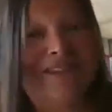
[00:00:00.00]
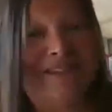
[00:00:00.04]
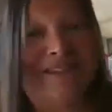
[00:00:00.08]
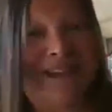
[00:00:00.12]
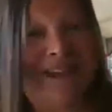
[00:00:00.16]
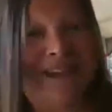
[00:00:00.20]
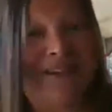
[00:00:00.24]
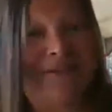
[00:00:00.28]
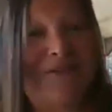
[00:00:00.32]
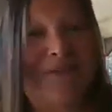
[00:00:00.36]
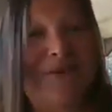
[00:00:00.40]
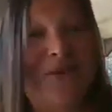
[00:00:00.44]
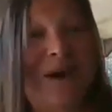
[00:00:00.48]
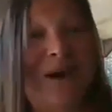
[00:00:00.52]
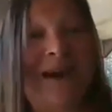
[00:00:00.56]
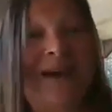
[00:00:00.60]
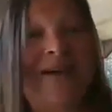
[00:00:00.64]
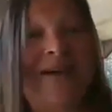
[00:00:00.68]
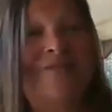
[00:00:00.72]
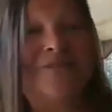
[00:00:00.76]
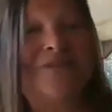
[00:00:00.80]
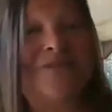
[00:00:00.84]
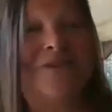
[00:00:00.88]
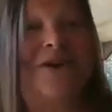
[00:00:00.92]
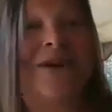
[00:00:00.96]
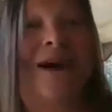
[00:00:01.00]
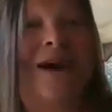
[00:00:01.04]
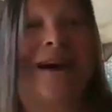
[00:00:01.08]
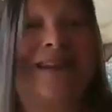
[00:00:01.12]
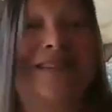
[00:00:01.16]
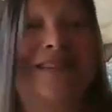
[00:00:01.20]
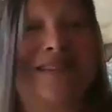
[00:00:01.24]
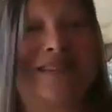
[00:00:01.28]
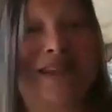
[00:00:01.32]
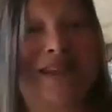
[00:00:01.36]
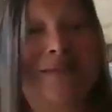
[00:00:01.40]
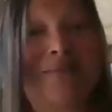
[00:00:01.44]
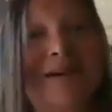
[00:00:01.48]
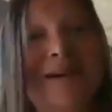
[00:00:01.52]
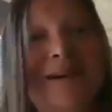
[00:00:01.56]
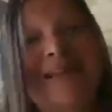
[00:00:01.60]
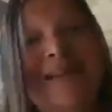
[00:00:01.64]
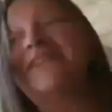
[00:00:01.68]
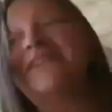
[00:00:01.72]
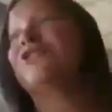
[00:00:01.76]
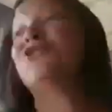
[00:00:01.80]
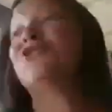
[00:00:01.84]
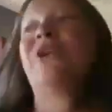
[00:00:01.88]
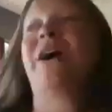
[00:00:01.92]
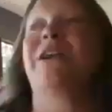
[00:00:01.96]
Have you ever had
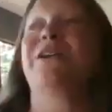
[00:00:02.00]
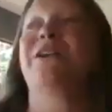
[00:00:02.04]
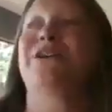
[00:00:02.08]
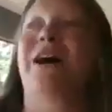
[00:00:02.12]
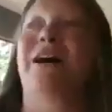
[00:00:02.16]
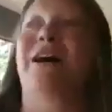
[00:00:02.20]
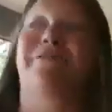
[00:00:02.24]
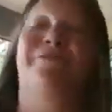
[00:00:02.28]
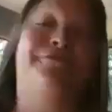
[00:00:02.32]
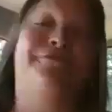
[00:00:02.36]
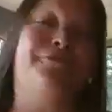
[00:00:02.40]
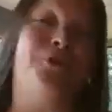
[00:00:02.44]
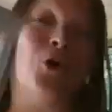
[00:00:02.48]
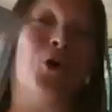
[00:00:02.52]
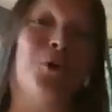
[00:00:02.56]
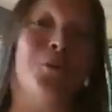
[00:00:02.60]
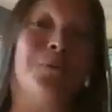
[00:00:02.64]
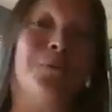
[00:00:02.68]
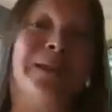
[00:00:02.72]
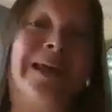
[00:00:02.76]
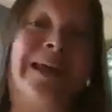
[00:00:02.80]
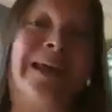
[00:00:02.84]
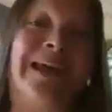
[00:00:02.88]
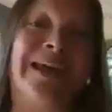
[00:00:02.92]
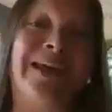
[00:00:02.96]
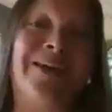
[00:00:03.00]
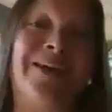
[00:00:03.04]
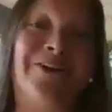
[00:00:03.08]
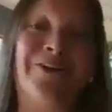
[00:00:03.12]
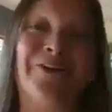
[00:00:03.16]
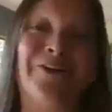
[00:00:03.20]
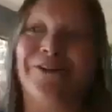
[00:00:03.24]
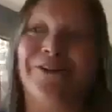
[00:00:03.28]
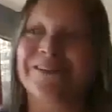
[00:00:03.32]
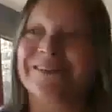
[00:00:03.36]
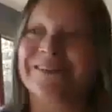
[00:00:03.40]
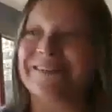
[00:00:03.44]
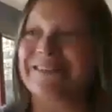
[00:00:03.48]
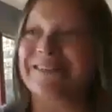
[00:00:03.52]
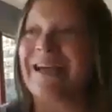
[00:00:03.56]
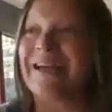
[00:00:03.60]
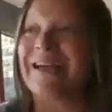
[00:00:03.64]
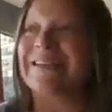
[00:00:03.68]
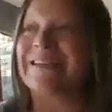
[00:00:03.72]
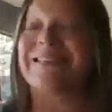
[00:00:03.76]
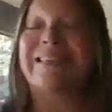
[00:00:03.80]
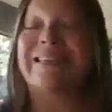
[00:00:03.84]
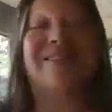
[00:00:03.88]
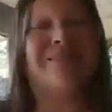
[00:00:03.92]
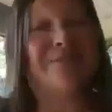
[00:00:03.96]
somebody try to have foreplay or
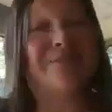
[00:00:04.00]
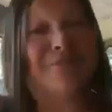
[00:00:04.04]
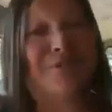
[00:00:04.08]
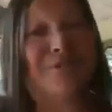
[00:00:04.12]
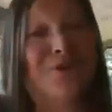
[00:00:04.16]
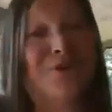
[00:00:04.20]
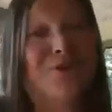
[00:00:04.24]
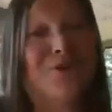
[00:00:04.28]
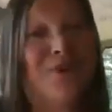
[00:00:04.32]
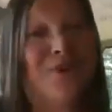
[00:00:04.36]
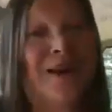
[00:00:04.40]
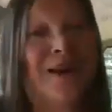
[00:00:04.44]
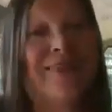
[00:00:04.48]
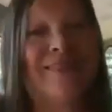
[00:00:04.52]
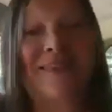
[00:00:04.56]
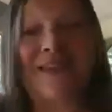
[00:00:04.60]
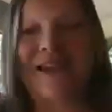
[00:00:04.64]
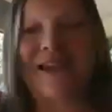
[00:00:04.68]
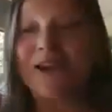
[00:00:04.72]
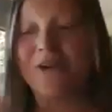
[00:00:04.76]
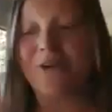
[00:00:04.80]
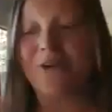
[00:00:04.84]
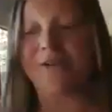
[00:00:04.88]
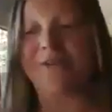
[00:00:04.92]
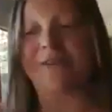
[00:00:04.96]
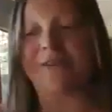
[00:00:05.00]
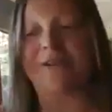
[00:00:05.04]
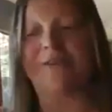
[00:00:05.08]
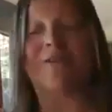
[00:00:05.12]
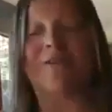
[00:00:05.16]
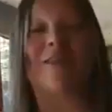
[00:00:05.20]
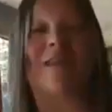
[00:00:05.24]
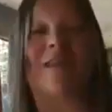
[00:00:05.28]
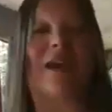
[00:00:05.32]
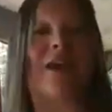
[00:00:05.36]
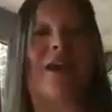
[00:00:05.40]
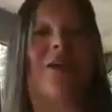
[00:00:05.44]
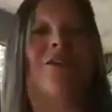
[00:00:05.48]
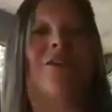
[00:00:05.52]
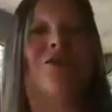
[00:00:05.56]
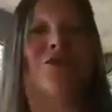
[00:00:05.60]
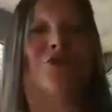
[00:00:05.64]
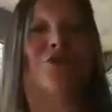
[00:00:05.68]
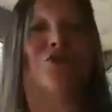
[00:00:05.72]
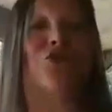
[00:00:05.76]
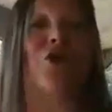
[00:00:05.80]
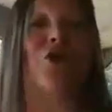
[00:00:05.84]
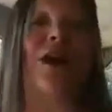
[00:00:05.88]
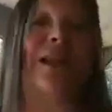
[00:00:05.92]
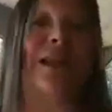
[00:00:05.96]
sex and the phone's right there, or they're there, and you're
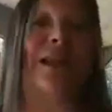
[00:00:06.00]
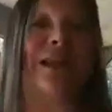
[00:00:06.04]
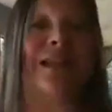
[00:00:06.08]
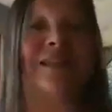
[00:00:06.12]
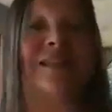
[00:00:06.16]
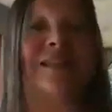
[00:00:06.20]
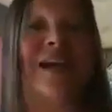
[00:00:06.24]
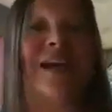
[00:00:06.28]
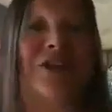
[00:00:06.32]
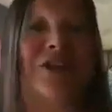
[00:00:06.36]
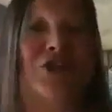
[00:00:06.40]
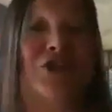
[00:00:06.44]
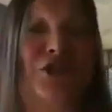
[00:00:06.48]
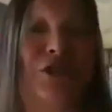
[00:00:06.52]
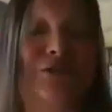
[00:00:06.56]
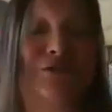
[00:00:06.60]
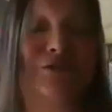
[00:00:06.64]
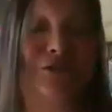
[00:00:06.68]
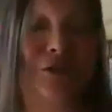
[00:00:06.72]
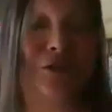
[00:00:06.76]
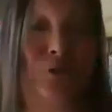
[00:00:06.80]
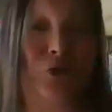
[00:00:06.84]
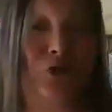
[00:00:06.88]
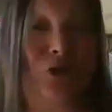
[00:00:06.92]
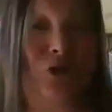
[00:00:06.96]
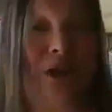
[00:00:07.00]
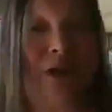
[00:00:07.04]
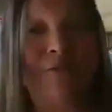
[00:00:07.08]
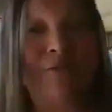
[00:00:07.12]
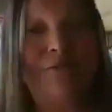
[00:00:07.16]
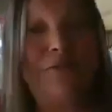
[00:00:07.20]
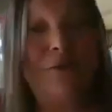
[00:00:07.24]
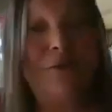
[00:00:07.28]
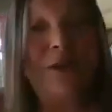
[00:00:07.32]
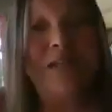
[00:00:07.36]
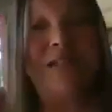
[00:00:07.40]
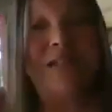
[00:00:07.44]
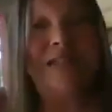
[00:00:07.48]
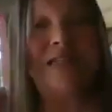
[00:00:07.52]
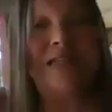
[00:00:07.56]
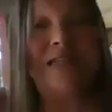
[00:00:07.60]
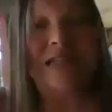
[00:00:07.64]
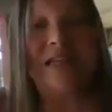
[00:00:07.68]
trying to get attention from your loved one,